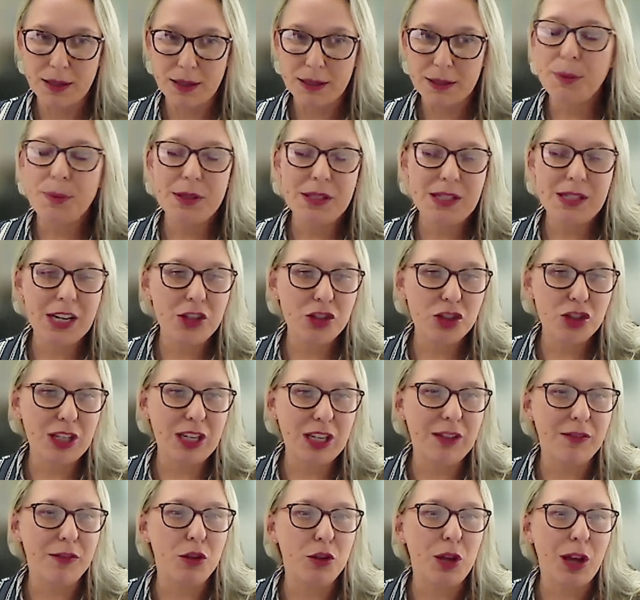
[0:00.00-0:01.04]
But
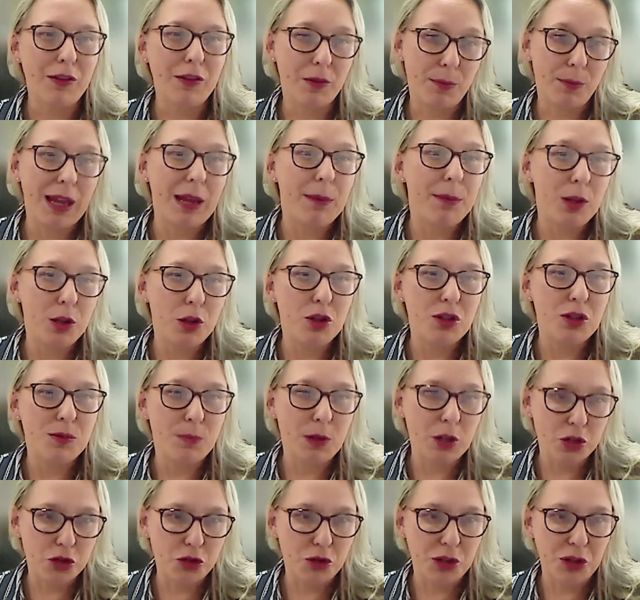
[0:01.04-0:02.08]
potentially if you have a baby who's
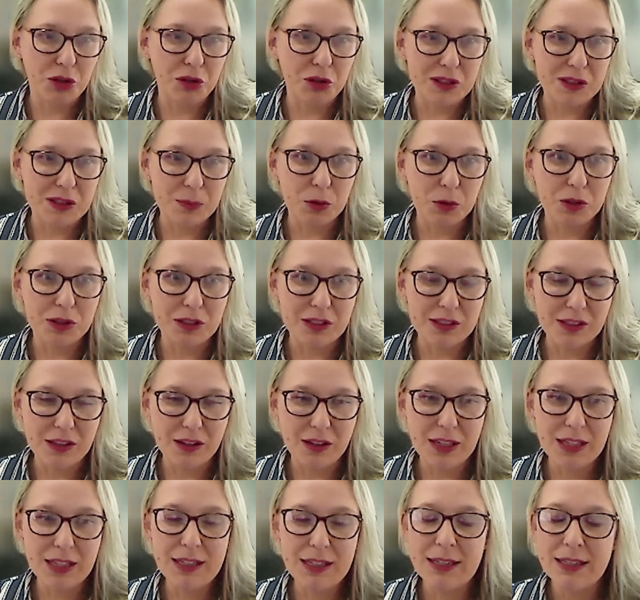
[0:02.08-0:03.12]
measuring on the smaller
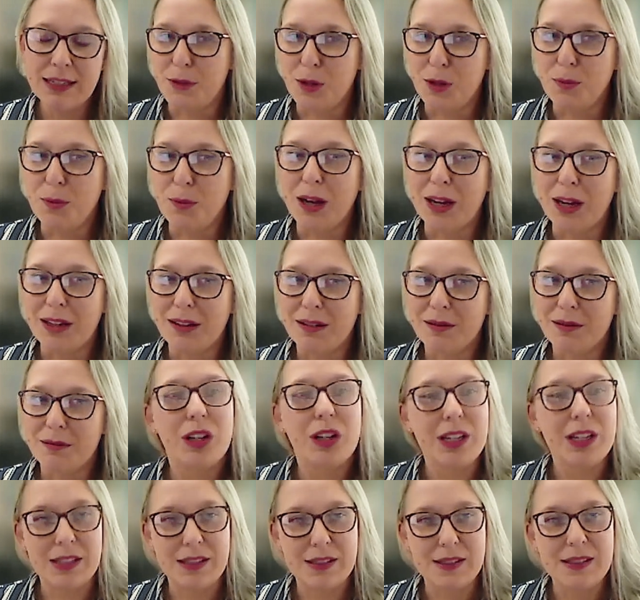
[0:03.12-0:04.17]
side, you might want to
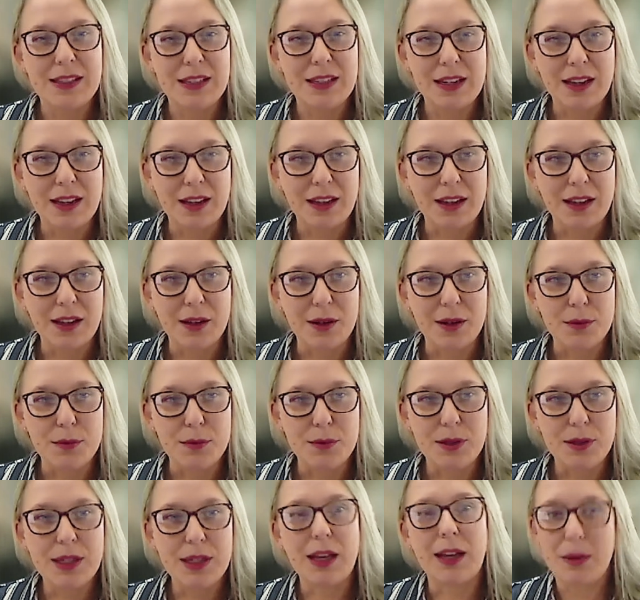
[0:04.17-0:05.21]
consider
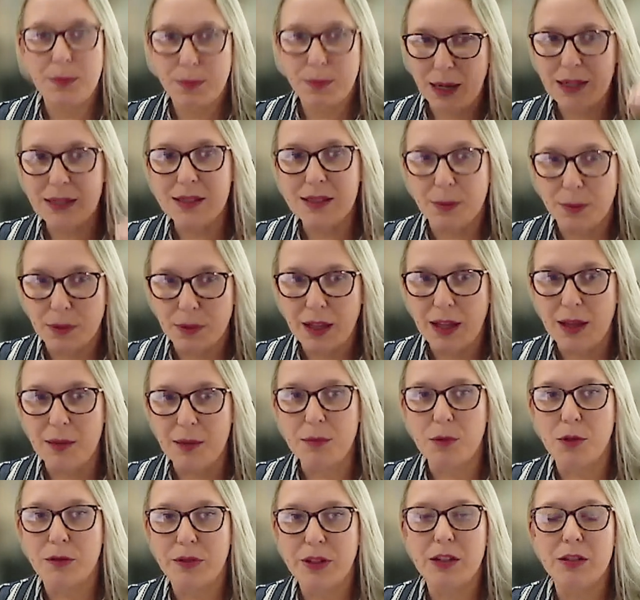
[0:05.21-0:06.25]
cutting back some of that
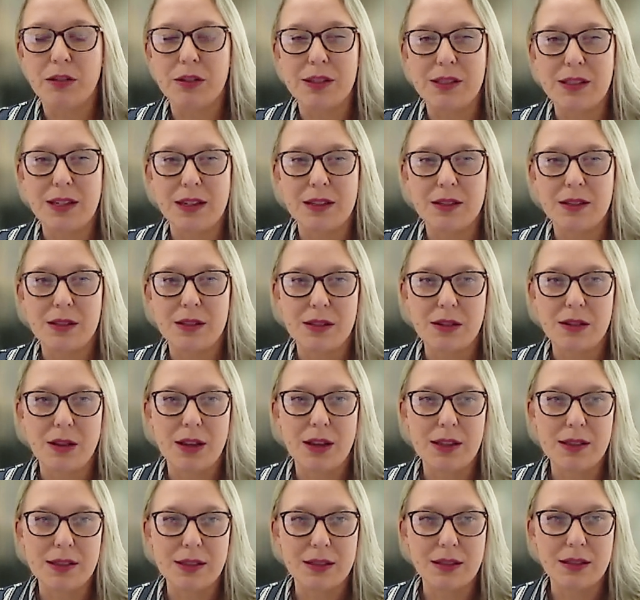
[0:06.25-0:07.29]
more vigorous
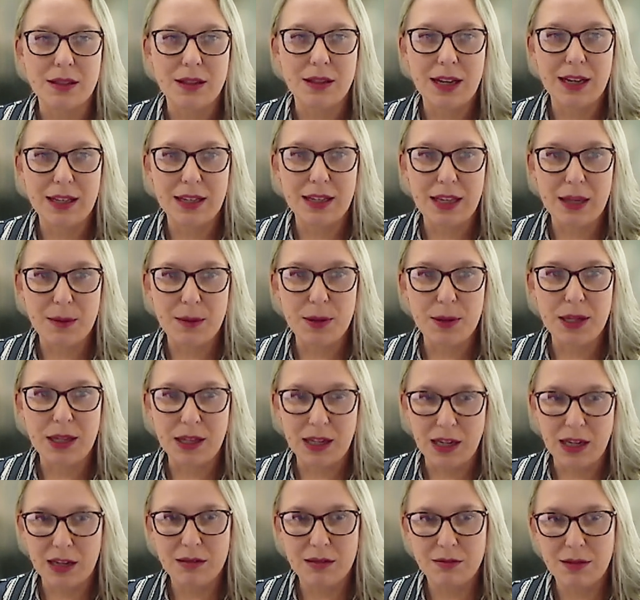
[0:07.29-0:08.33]
exercise and keeping
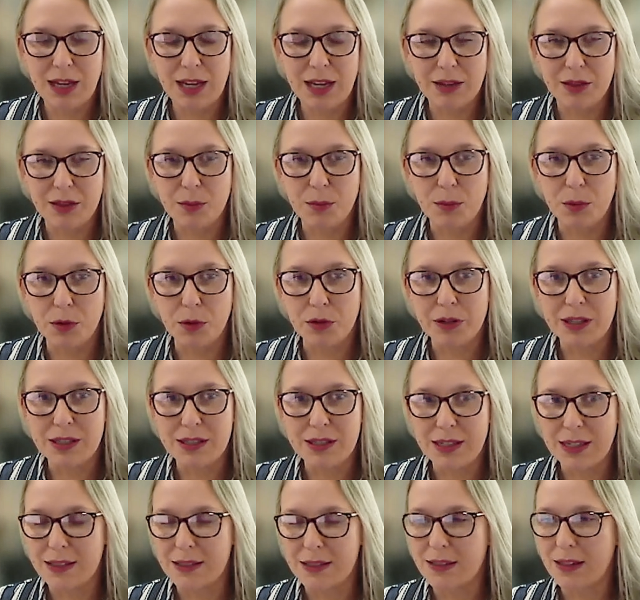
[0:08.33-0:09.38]
it at the moderate
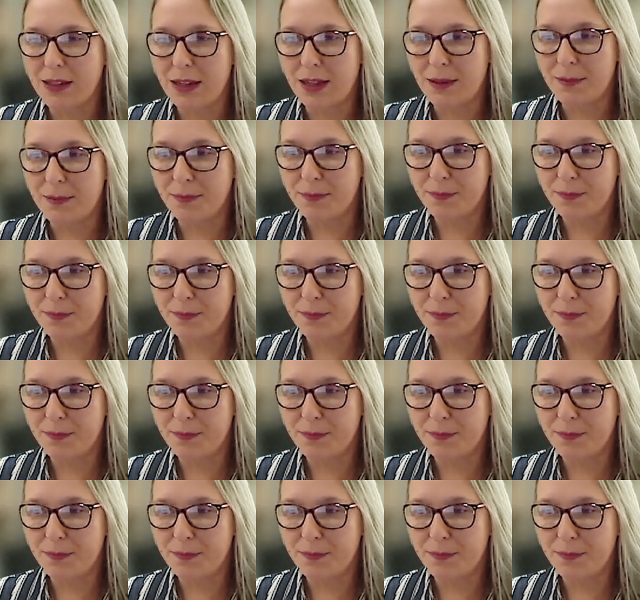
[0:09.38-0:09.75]
intensity.